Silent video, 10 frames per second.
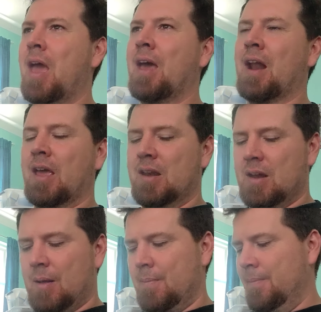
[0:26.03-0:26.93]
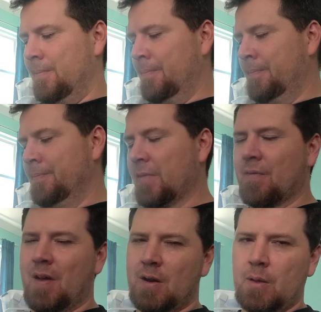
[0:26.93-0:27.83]
And I ended up I
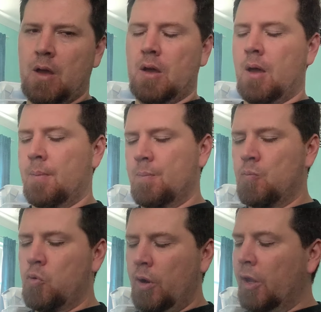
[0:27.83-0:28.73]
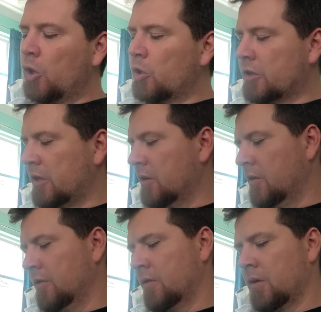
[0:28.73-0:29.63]
found a pretty good
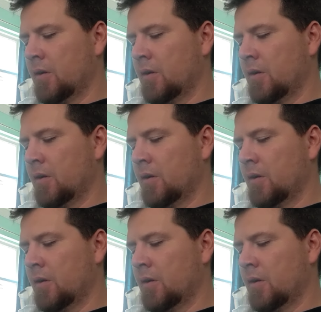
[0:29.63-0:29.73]
deal,